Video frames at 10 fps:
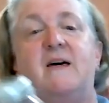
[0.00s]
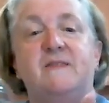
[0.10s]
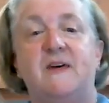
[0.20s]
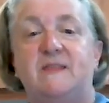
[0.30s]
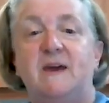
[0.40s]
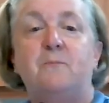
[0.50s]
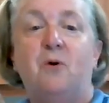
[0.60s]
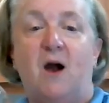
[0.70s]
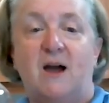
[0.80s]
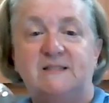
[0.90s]
Then they
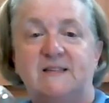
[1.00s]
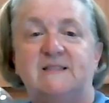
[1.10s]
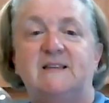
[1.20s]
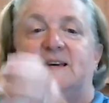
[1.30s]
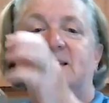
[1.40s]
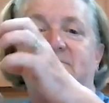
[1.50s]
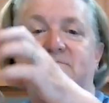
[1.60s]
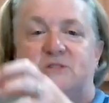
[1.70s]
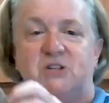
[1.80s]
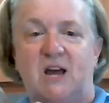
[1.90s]
process it,
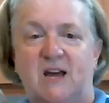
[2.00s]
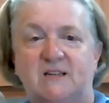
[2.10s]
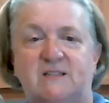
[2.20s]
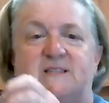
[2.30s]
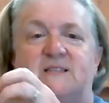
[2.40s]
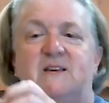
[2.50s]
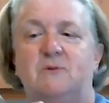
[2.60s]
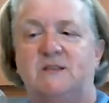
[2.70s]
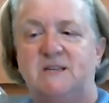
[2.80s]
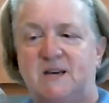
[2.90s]
check to see
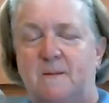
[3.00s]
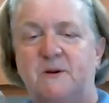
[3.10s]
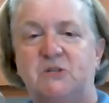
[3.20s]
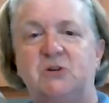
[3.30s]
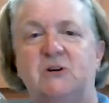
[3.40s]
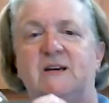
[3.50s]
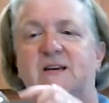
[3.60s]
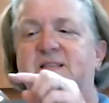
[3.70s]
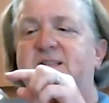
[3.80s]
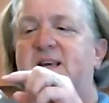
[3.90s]
what the temperature
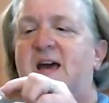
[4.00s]
is.